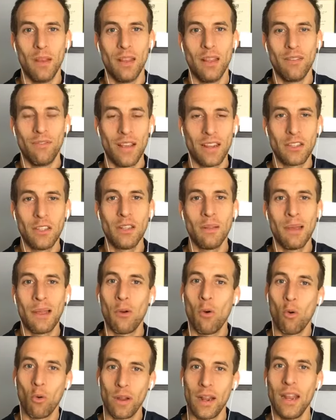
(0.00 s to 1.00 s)
In fact, you can buy
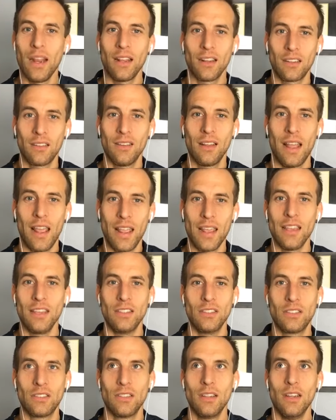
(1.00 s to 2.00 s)
organic
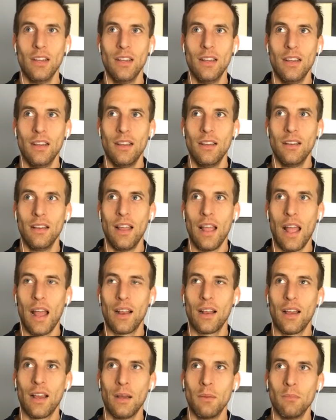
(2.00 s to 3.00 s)
eggs
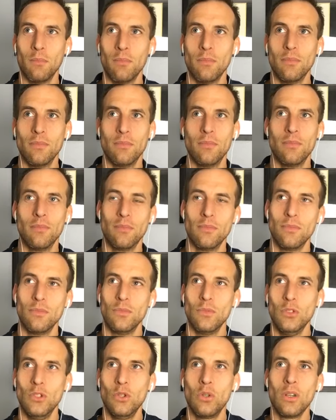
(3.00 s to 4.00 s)
at um,
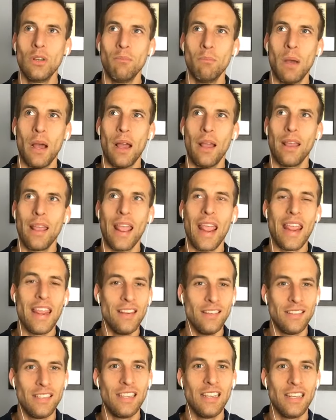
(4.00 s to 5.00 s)
you can buy
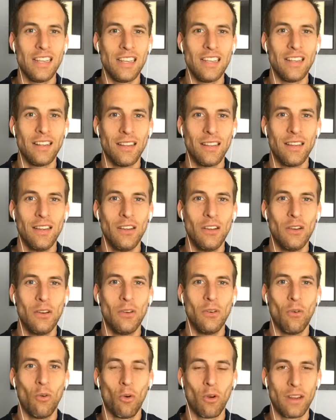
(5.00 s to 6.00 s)
eighteen
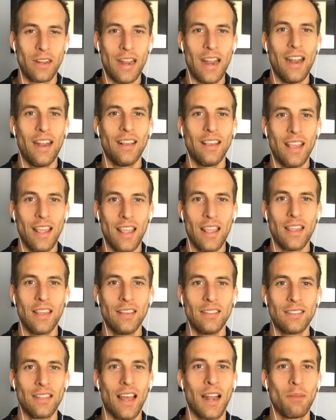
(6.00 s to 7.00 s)
organic
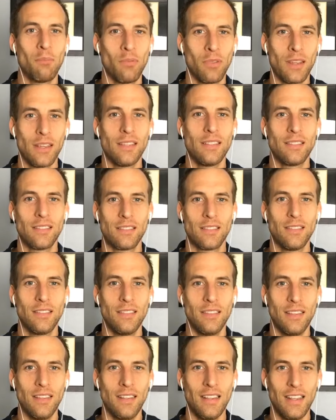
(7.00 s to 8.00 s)
eggs at a place
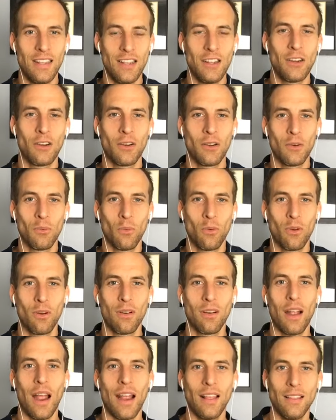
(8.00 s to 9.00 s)
here
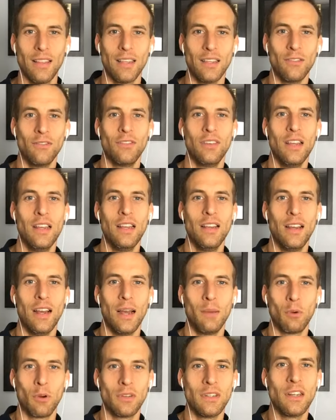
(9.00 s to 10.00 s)
where I live.
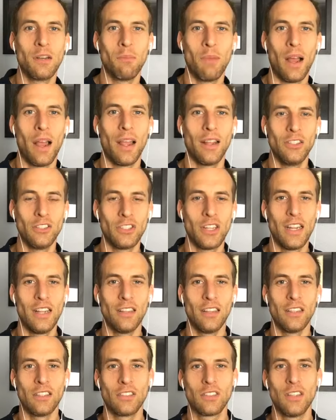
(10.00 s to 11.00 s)
Um, or nearby in
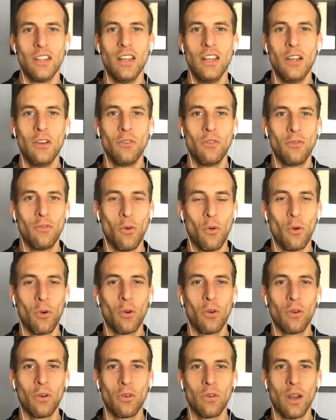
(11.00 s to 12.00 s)
Chehalis
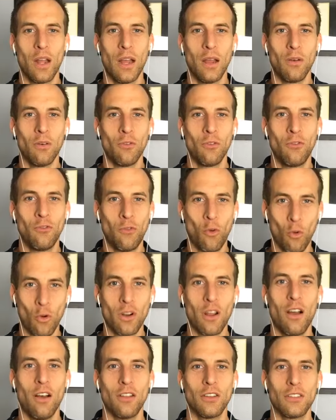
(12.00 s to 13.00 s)
for uh, four
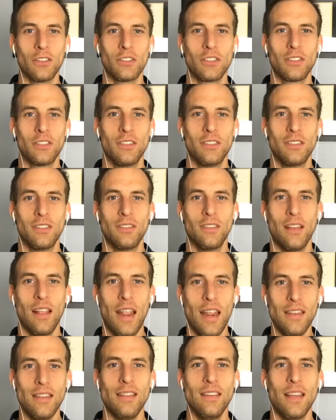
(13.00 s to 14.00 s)
dollars,
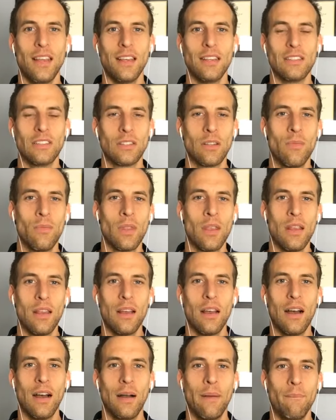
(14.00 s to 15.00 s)
eighteen eggs.
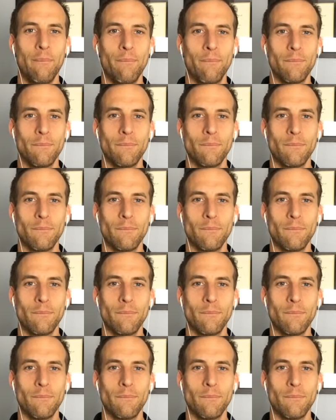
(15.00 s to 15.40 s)
Um,